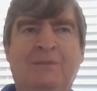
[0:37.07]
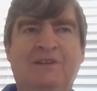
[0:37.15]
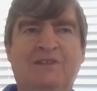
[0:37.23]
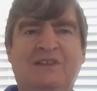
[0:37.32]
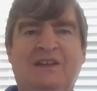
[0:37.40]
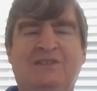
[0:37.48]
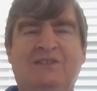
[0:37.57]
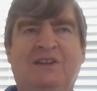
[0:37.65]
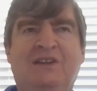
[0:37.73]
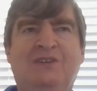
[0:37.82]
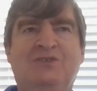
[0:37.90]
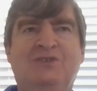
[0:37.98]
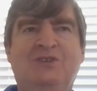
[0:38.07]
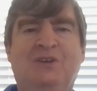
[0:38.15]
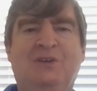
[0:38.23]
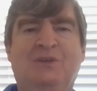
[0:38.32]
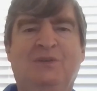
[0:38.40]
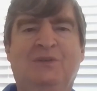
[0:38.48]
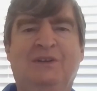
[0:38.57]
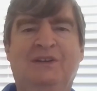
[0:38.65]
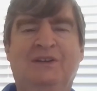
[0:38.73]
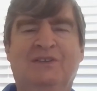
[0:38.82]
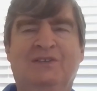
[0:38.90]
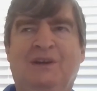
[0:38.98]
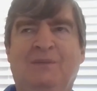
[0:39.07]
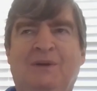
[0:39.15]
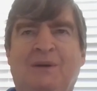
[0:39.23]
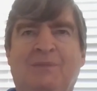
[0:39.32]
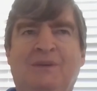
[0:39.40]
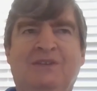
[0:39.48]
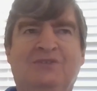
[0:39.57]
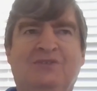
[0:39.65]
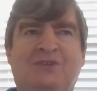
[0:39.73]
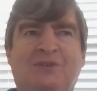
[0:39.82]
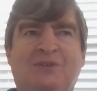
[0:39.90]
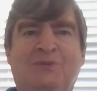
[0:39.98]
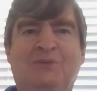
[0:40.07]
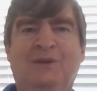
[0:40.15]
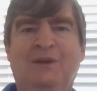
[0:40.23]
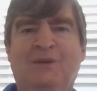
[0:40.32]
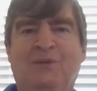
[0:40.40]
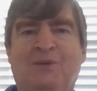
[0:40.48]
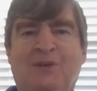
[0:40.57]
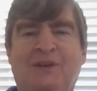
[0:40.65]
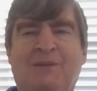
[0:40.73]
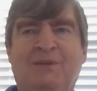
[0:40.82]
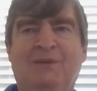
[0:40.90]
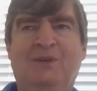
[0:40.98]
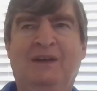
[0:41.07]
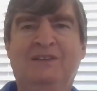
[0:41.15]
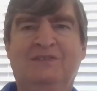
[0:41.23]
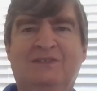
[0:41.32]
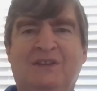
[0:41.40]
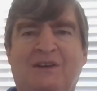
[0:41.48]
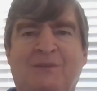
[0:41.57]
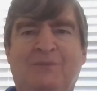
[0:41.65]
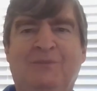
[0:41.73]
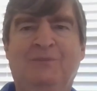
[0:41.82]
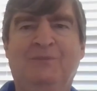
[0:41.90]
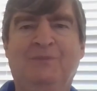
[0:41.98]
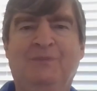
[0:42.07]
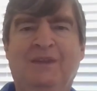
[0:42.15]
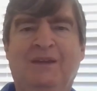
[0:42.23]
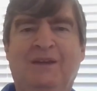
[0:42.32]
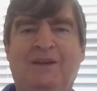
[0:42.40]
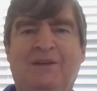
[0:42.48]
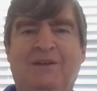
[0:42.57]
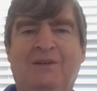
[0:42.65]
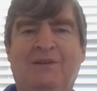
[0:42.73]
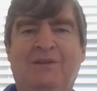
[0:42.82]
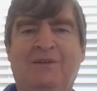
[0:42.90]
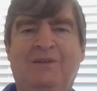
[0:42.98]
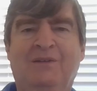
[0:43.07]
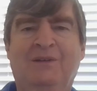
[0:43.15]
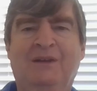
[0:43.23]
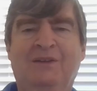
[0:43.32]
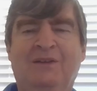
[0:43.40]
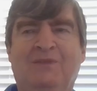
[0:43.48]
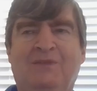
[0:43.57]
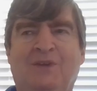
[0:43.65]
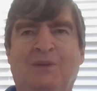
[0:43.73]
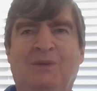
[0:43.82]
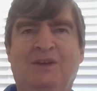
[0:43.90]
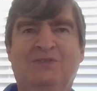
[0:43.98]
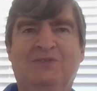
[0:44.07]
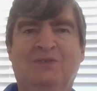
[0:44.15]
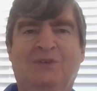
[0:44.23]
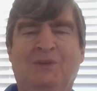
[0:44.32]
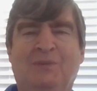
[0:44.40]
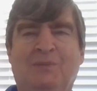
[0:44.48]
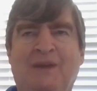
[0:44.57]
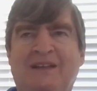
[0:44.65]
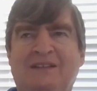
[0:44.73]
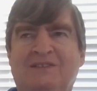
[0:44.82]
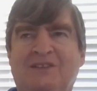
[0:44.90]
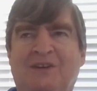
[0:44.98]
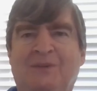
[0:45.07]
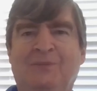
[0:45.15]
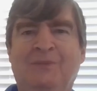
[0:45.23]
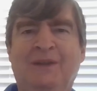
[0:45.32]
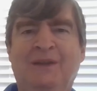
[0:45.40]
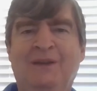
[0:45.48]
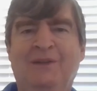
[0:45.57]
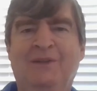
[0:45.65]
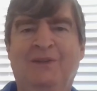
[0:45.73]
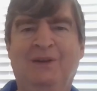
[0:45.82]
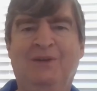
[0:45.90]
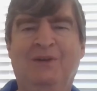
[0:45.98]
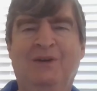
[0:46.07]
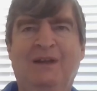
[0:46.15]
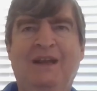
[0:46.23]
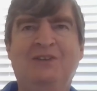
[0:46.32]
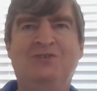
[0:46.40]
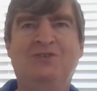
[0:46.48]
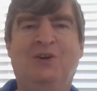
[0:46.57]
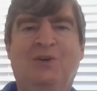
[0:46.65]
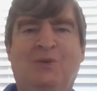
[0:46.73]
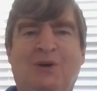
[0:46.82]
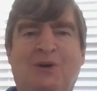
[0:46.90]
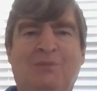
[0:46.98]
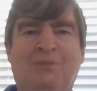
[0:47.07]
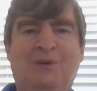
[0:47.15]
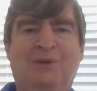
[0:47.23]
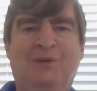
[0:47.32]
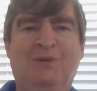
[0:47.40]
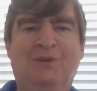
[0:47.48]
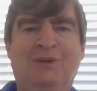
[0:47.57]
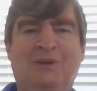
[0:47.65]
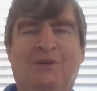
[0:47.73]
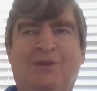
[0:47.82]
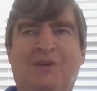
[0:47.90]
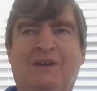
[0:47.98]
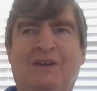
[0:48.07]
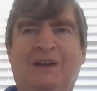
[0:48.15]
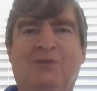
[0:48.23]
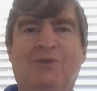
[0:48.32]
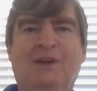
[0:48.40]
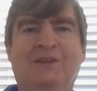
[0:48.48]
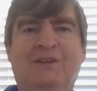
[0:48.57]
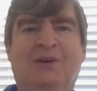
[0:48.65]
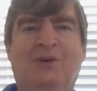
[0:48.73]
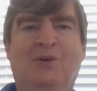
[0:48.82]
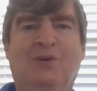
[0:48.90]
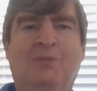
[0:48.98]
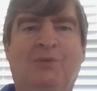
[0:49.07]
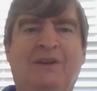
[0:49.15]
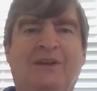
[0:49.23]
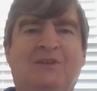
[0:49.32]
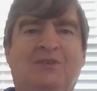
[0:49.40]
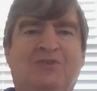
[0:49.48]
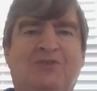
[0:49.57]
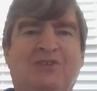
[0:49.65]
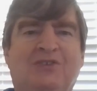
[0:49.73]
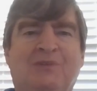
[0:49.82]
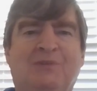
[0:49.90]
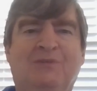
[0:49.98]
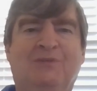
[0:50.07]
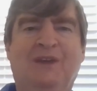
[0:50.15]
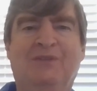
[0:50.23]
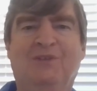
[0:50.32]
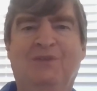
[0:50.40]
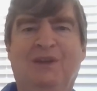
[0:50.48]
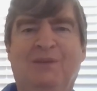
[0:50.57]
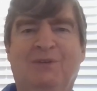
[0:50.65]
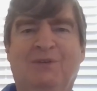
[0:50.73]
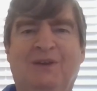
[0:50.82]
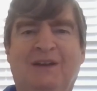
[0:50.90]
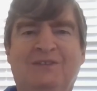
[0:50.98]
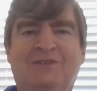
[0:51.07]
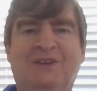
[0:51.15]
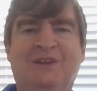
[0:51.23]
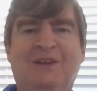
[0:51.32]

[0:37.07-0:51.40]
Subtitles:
essentially the issue has come up as to will the Democrats end the filibuster in order to pass their H.R. 1 bill in order to kind of rig the whole political system in favor of Democrats,